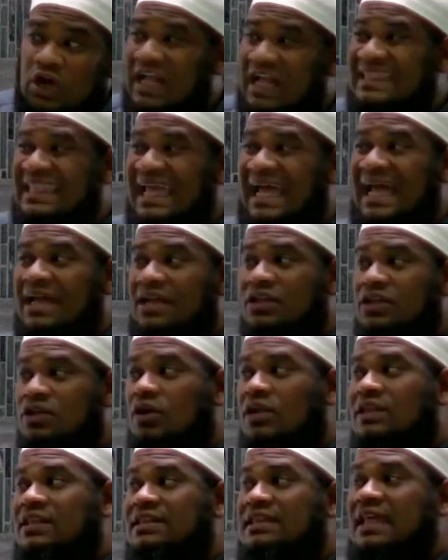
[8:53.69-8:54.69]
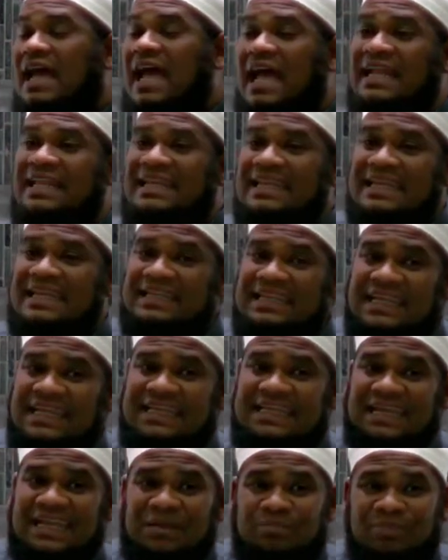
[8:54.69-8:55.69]
Not
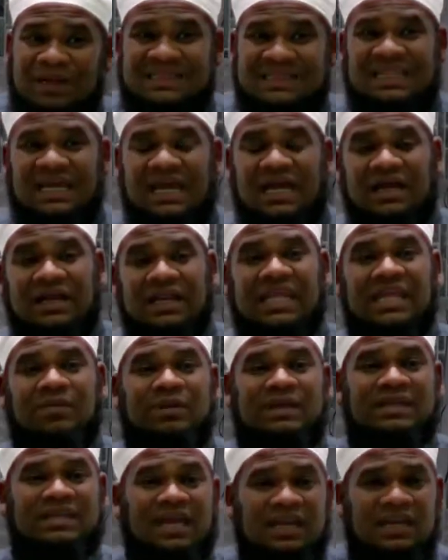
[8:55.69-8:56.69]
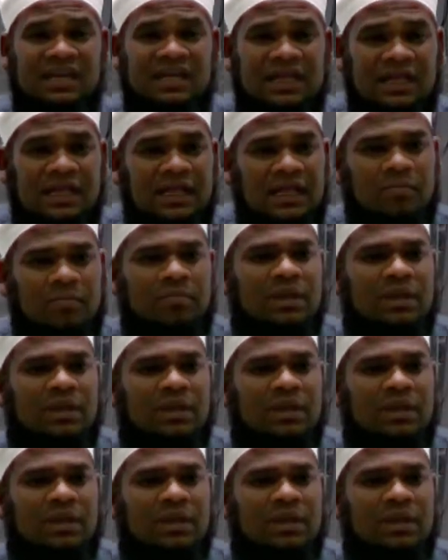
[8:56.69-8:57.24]
tahdidiyan, but taqribiyan.